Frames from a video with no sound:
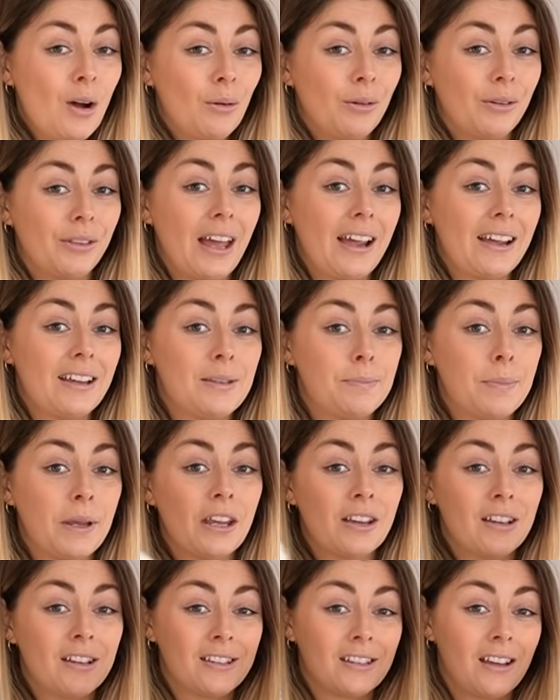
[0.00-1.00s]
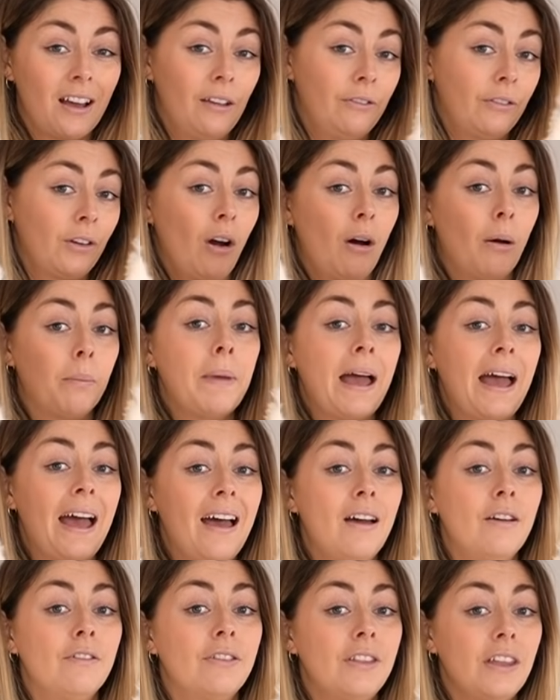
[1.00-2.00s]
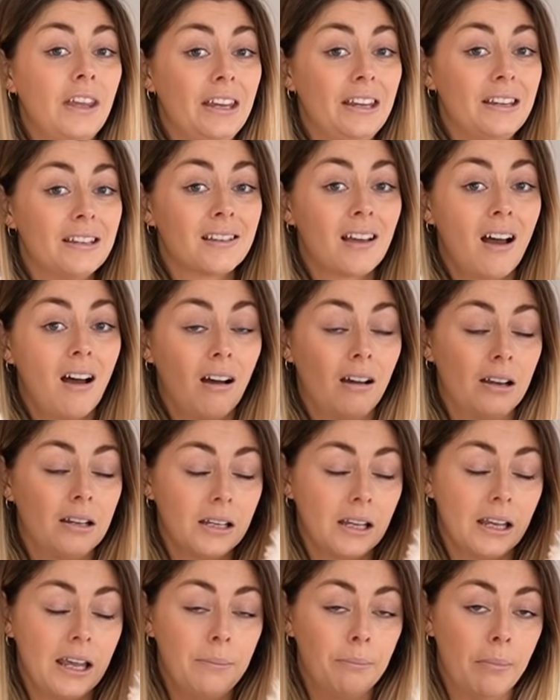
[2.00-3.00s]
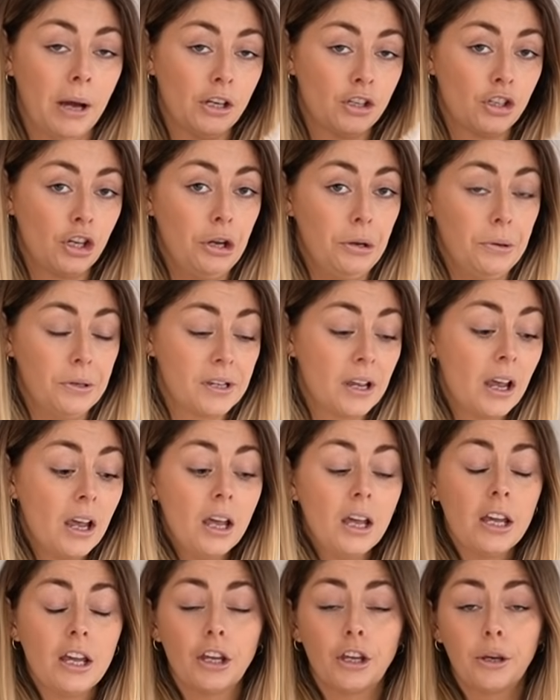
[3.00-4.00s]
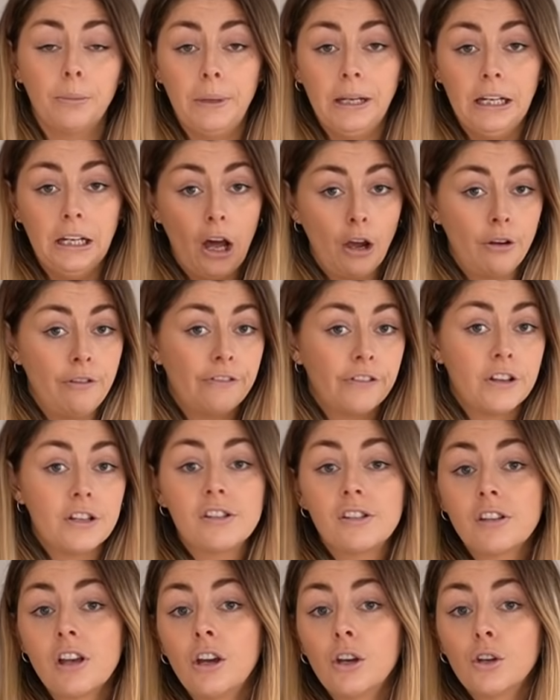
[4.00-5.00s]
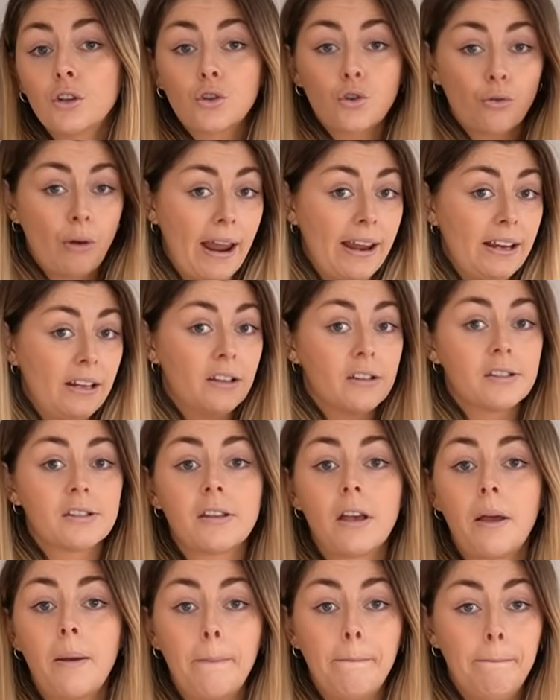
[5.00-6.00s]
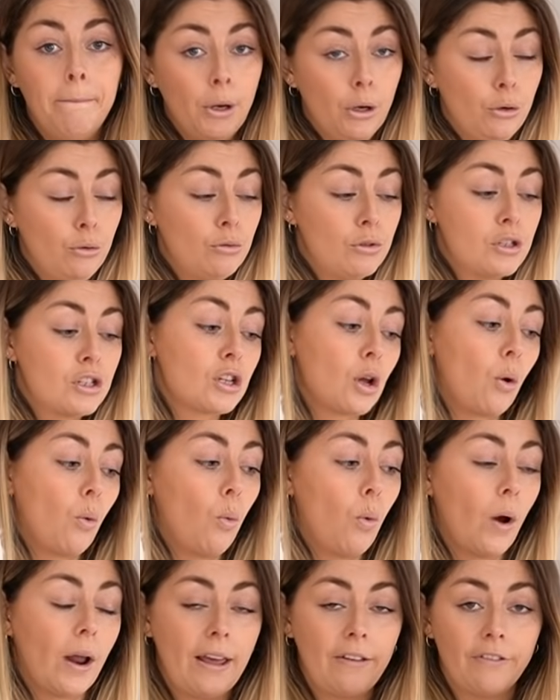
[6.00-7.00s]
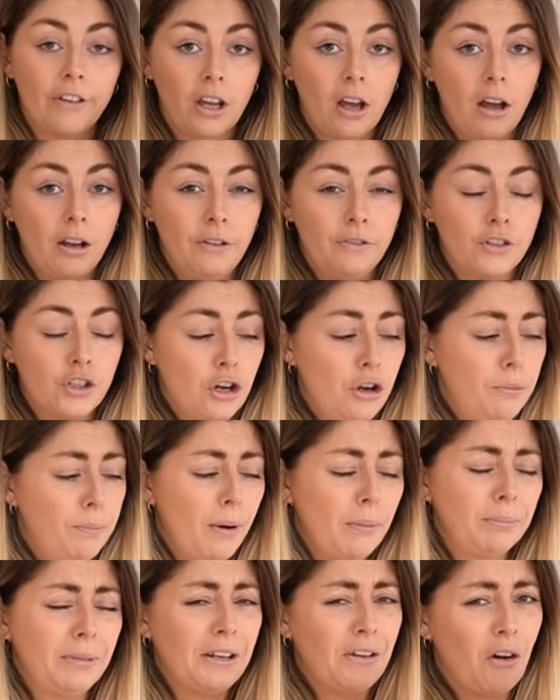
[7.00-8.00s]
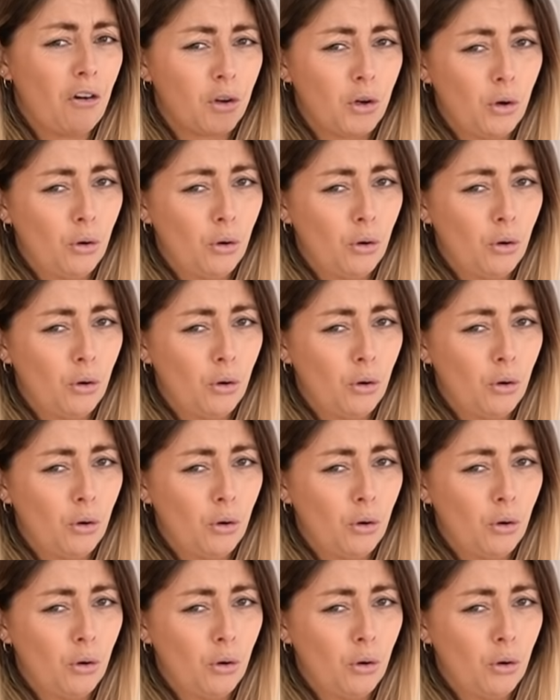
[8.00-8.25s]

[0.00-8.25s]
Well, that is because I've got a pair of these hiding in my shoes. It could be loafers, trainers, boots, whatever kind of shoe, probably not